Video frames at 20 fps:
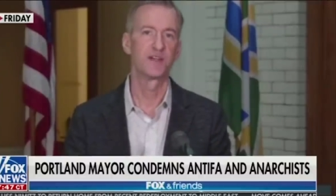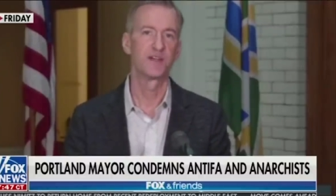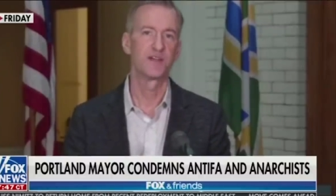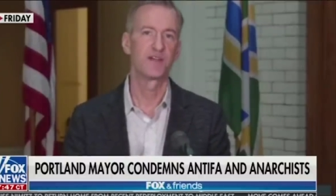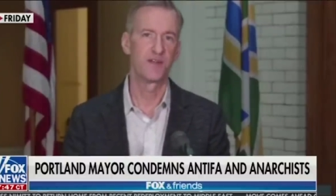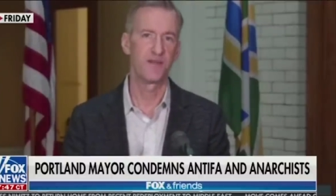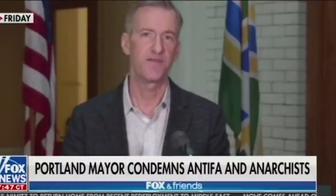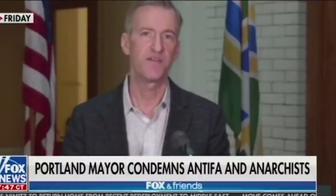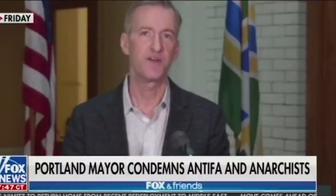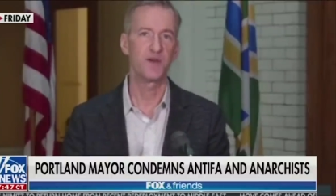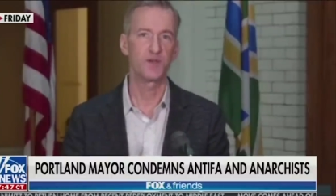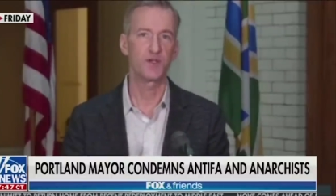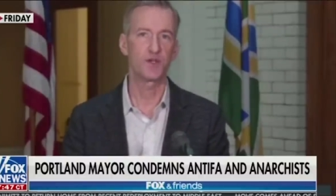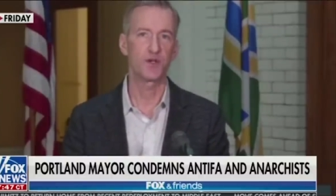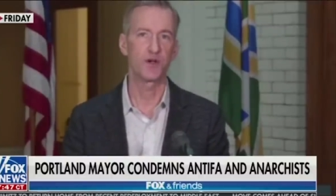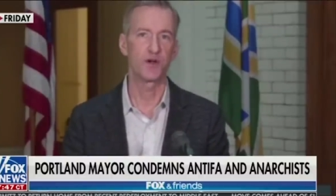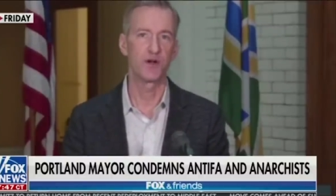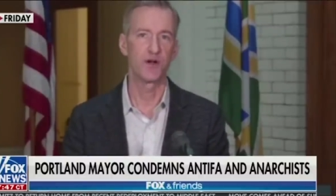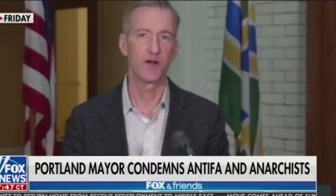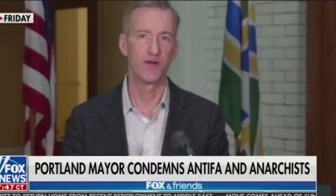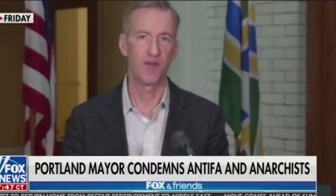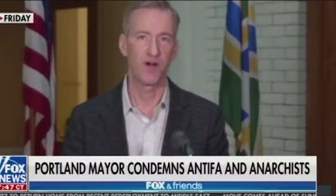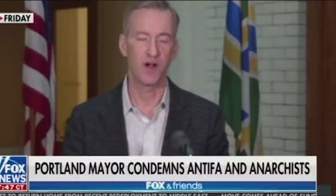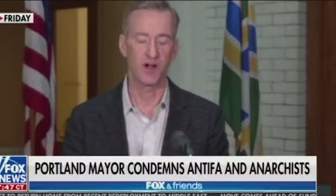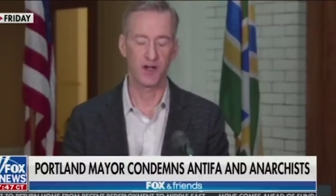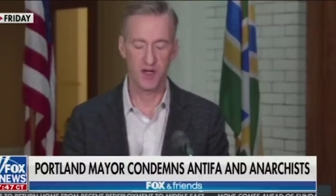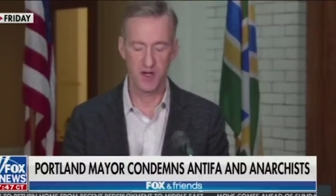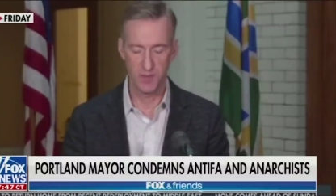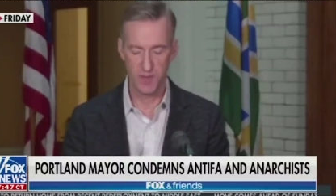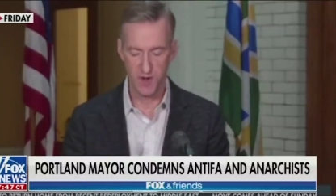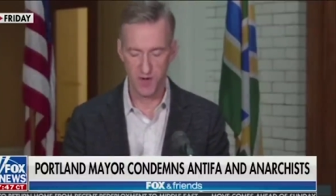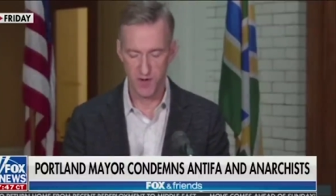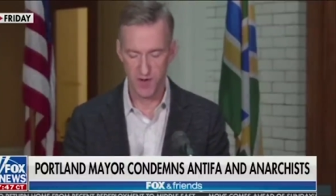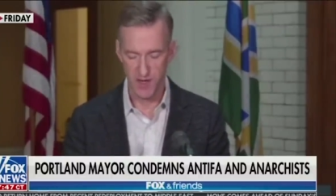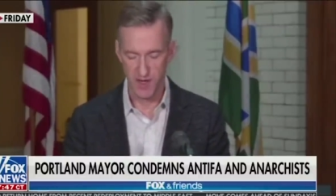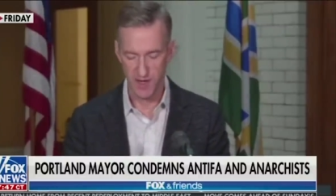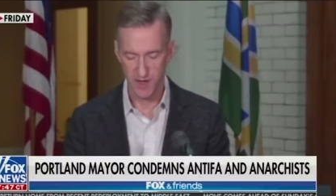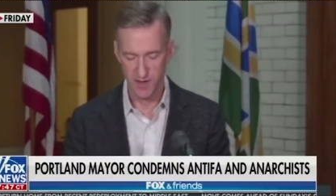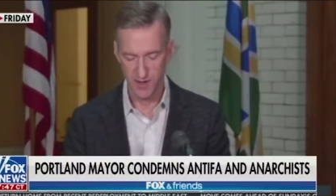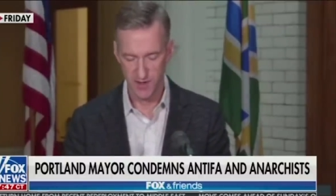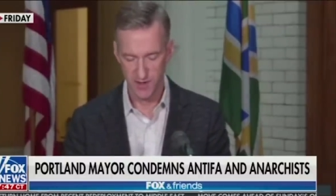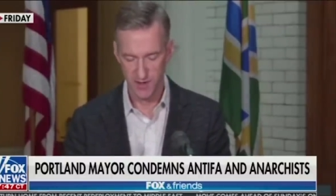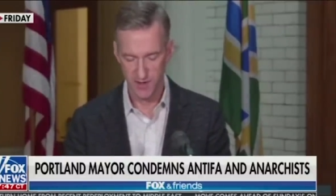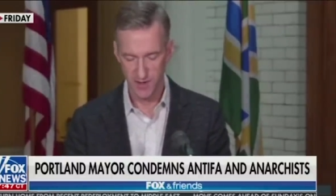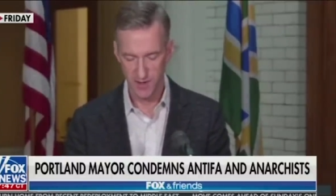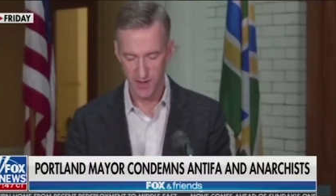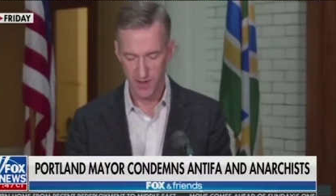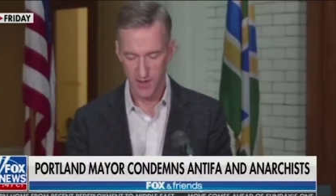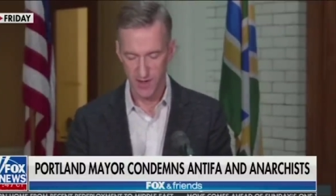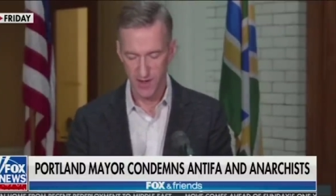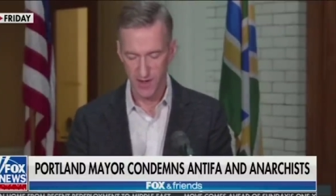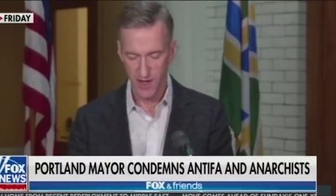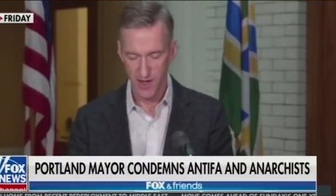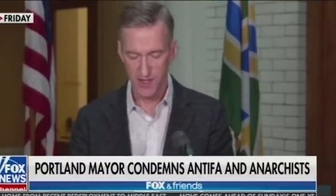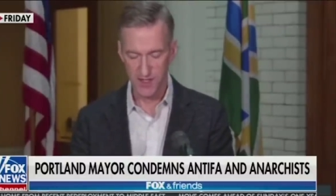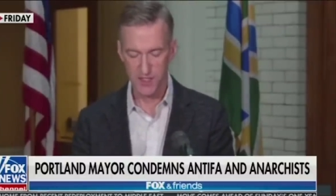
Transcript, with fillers: to the future of our community. It's